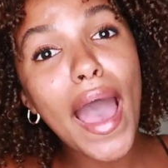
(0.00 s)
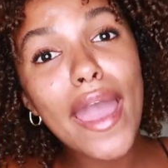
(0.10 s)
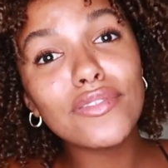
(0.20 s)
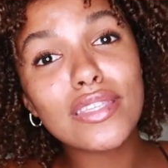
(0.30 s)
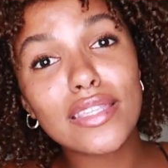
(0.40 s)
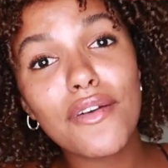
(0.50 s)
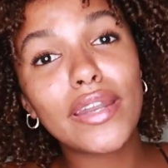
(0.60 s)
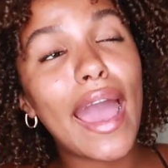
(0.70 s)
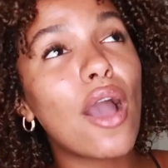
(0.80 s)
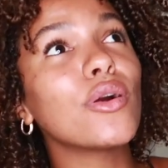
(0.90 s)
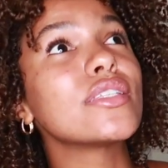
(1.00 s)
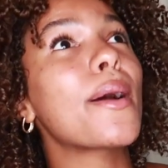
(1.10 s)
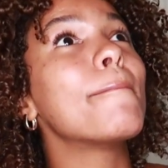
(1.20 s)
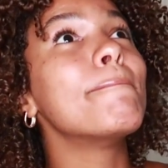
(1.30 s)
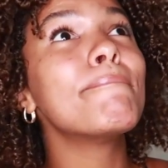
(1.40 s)
Five to seven hours
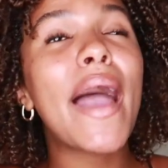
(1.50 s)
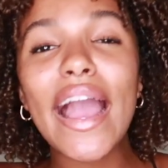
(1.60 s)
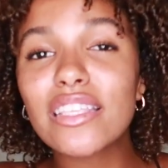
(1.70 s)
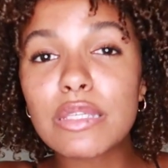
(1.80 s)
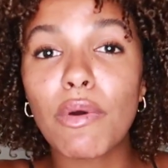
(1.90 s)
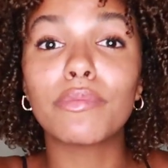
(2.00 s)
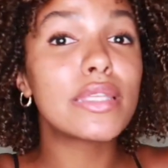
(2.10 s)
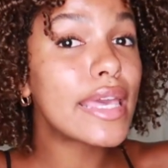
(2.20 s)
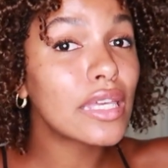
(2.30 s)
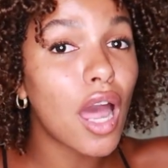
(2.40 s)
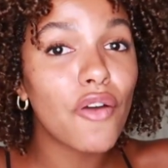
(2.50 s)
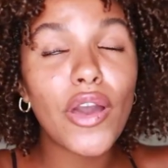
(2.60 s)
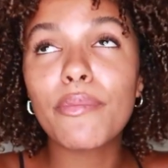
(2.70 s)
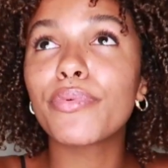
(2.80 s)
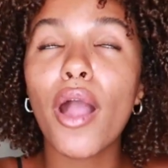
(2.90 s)
maximum. Take it
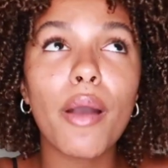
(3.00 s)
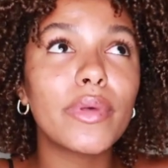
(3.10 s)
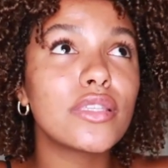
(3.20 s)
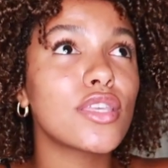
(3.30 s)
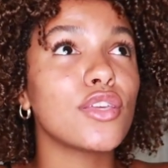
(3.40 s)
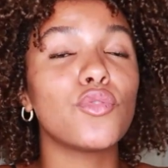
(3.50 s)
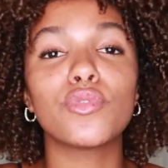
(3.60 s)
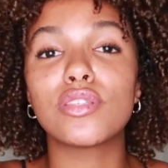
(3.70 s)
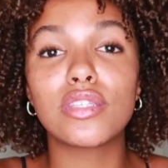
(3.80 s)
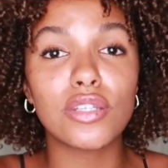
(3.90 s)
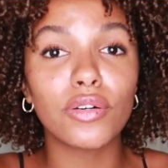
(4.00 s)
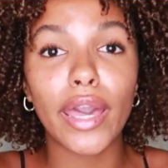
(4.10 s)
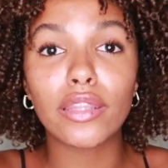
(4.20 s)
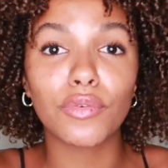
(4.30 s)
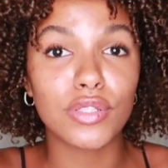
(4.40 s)
off. I promise you will still
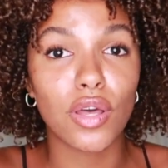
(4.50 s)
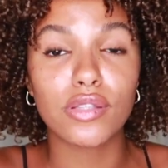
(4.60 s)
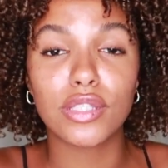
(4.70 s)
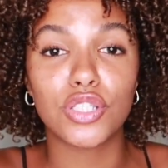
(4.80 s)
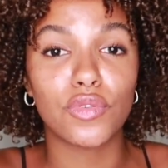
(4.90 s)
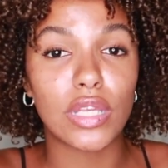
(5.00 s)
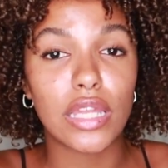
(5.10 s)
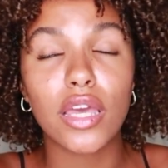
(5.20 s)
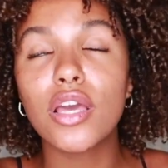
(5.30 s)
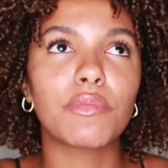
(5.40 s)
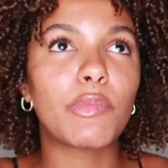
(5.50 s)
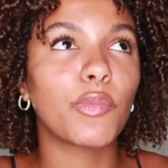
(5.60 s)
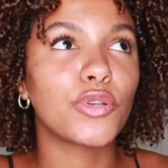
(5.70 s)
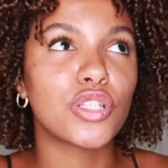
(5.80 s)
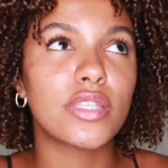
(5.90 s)
get the results that you need. Some
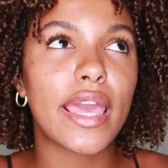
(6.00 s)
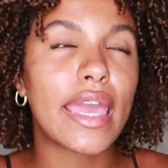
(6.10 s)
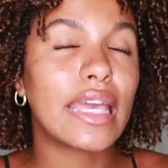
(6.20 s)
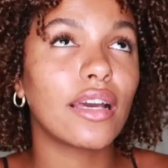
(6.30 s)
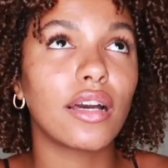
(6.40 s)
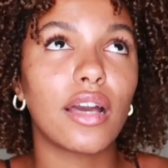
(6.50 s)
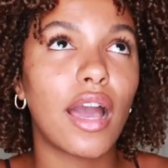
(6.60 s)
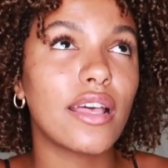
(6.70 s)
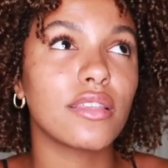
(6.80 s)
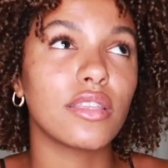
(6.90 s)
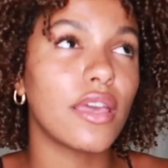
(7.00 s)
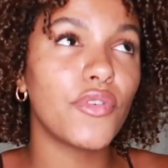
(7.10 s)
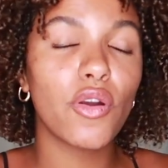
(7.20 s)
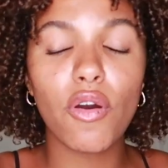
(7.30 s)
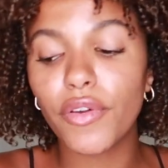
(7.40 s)
people push it to eight I,
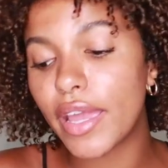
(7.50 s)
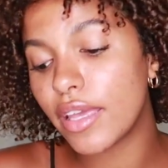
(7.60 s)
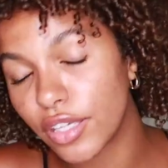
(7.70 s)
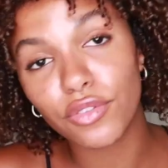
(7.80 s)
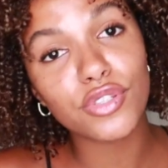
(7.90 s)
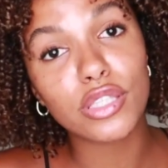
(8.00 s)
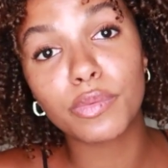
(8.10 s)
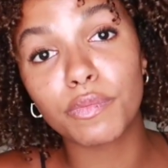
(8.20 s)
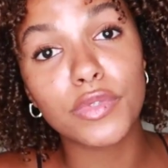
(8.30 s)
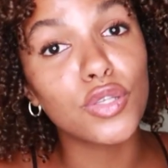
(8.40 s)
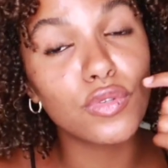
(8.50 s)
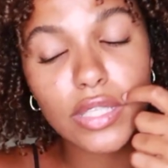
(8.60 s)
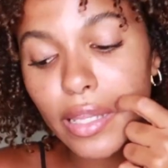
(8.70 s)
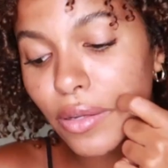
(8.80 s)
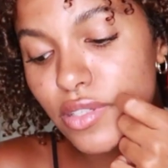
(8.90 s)
if you go over eight, you just, you
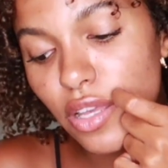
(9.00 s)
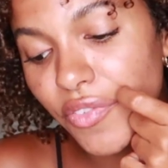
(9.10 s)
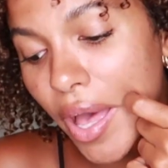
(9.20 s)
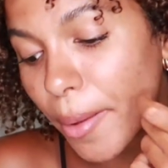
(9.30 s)
setting yourself